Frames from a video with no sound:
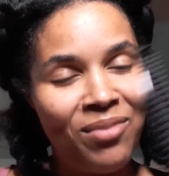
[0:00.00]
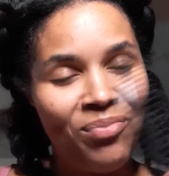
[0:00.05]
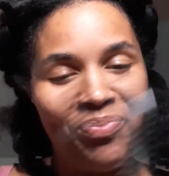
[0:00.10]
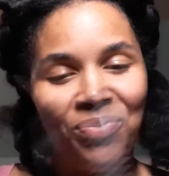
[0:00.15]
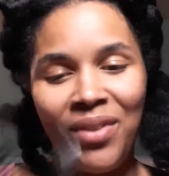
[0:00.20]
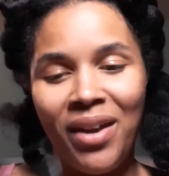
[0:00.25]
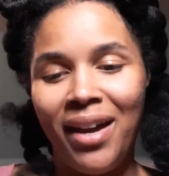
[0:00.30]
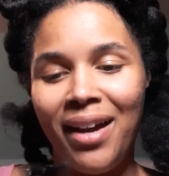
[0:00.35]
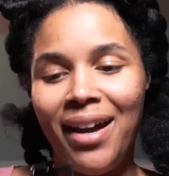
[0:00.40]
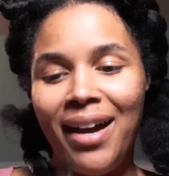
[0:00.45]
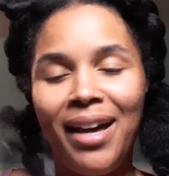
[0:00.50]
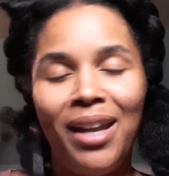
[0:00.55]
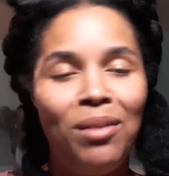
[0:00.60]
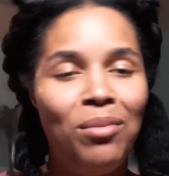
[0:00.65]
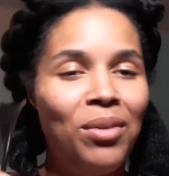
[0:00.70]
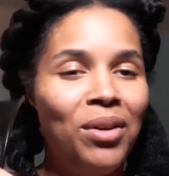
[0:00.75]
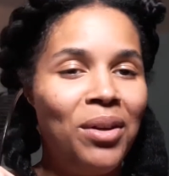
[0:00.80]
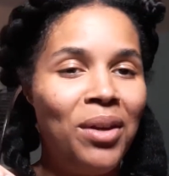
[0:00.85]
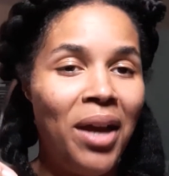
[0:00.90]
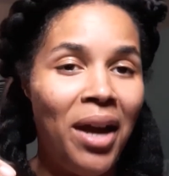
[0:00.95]
I
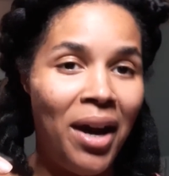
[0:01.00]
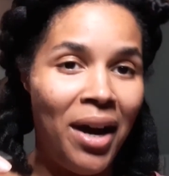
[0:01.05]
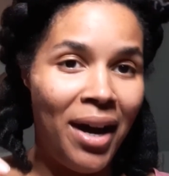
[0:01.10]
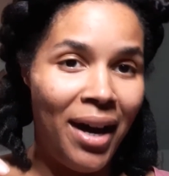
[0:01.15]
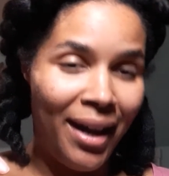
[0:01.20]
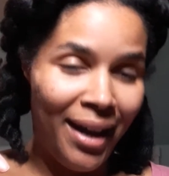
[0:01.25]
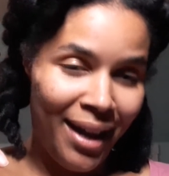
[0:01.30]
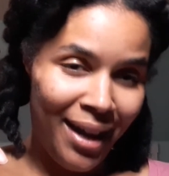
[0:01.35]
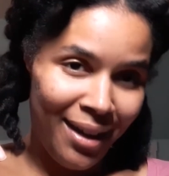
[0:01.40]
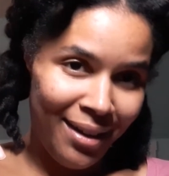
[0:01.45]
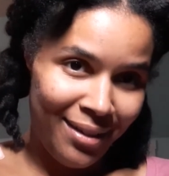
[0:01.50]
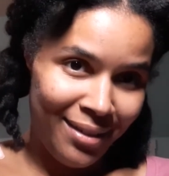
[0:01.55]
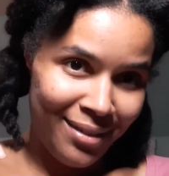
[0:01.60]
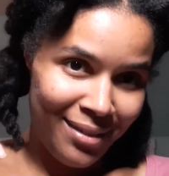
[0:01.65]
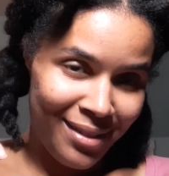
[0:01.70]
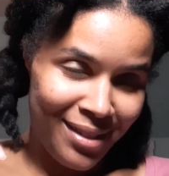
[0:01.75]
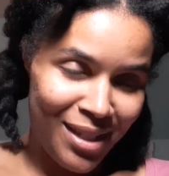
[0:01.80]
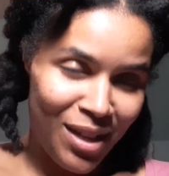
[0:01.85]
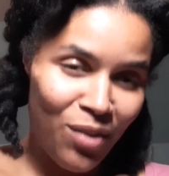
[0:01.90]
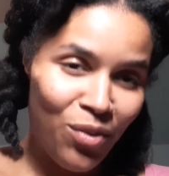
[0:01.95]
got
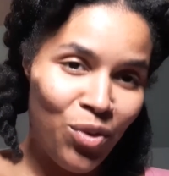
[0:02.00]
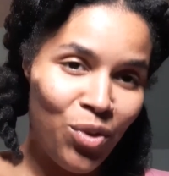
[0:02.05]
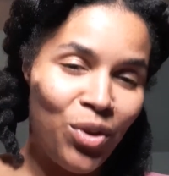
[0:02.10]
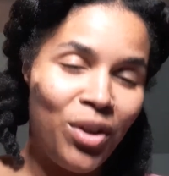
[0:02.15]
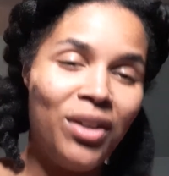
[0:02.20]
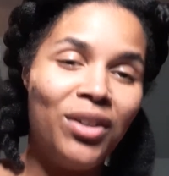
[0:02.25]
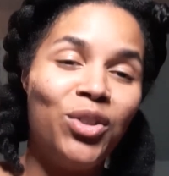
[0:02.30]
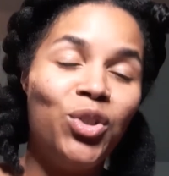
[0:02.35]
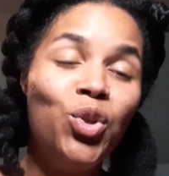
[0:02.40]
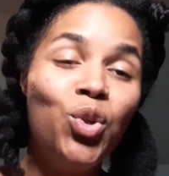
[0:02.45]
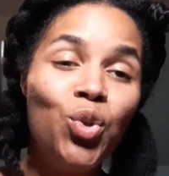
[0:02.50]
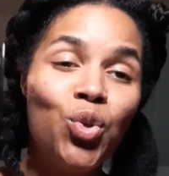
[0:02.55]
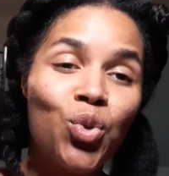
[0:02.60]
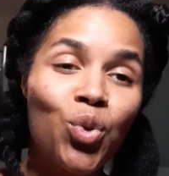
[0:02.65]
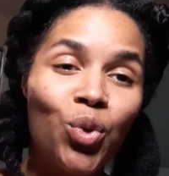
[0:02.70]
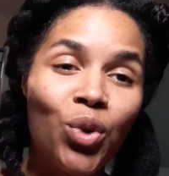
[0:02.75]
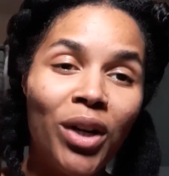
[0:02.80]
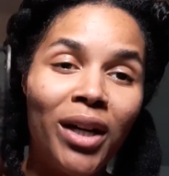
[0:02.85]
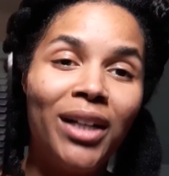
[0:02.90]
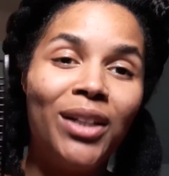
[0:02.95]
several neutral
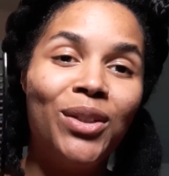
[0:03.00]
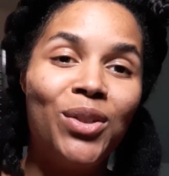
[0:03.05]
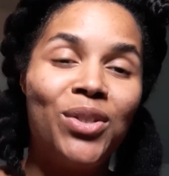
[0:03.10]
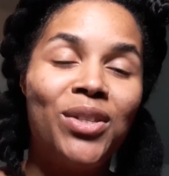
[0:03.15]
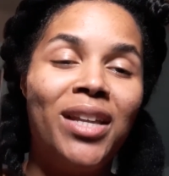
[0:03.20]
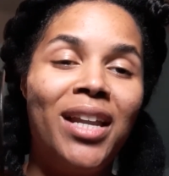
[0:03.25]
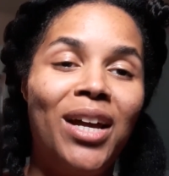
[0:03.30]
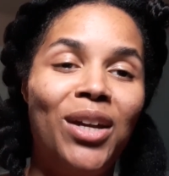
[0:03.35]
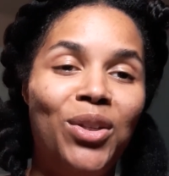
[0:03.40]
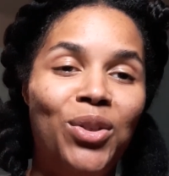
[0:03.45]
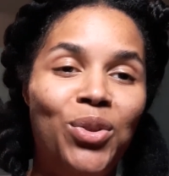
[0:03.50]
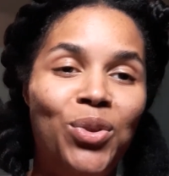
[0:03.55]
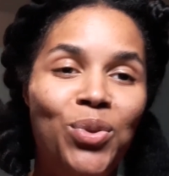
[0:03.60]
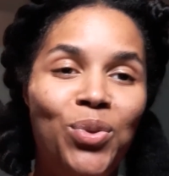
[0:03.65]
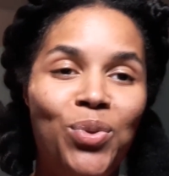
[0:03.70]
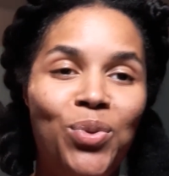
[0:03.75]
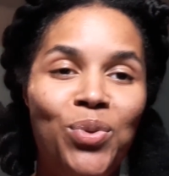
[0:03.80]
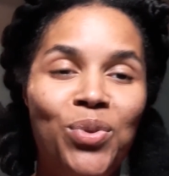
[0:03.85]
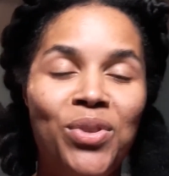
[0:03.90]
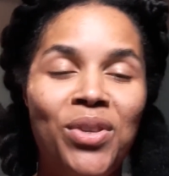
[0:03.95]
colors that I
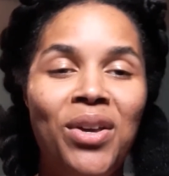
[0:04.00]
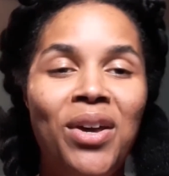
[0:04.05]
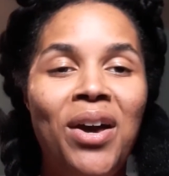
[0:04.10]
use.